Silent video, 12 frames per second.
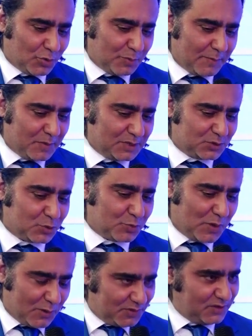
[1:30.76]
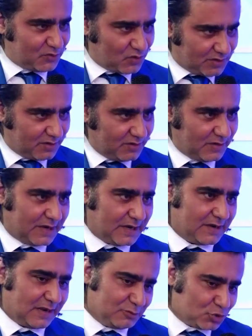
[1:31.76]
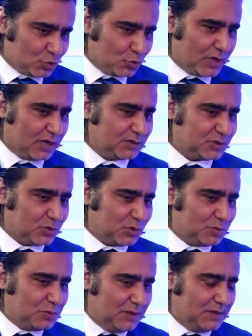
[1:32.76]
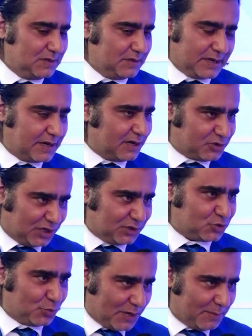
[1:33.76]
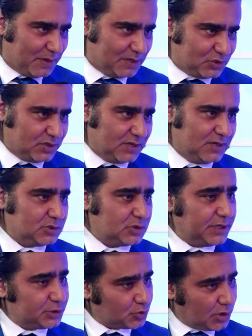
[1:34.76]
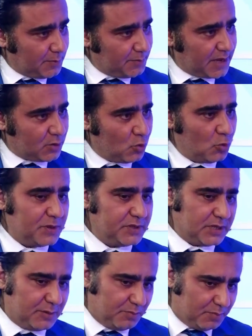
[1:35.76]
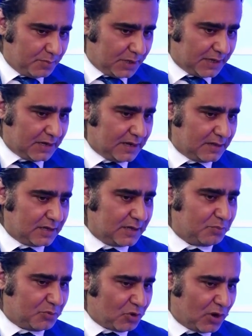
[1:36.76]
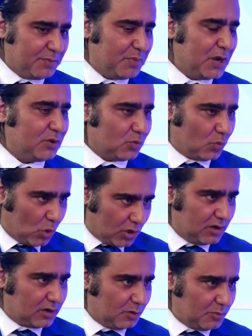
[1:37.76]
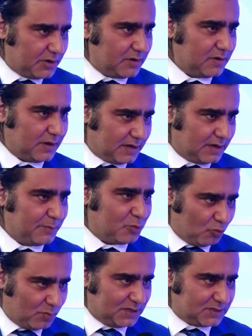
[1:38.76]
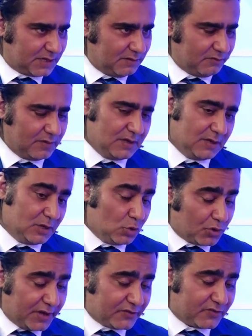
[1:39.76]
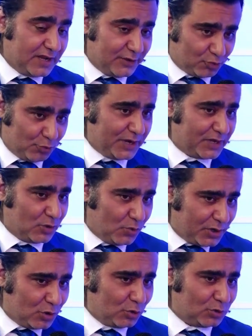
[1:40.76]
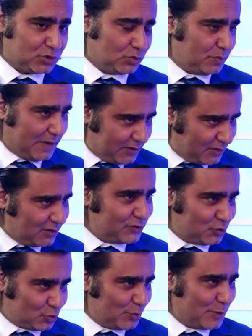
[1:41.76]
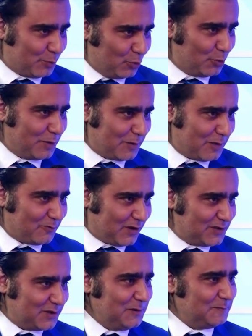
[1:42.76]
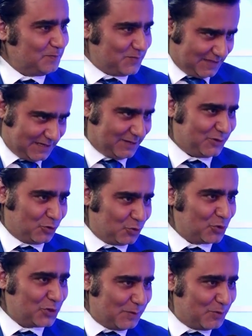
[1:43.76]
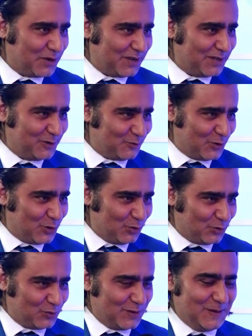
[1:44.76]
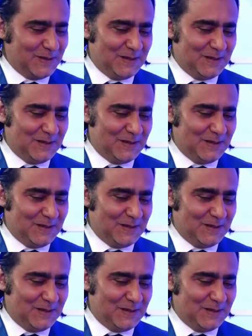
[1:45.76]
know, the members would play with each other, and I was too young, so didn't get a chance to play much. So I used to come back home and then try and play on the wall a little bit and improve myself. Occasionally, I used to break the window, so my ears used to be pulled by my father that, you know, don't keep breaking these windows.